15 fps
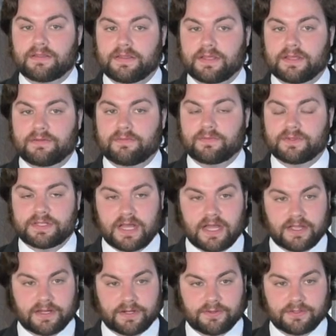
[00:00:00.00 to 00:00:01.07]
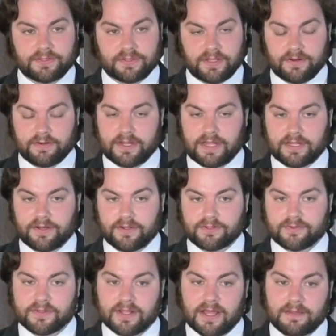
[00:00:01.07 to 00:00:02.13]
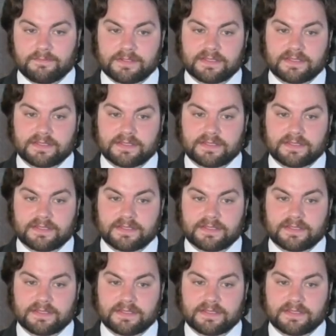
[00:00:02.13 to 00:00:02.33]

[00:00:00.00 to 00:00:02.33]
then was later diagnosed with Lyme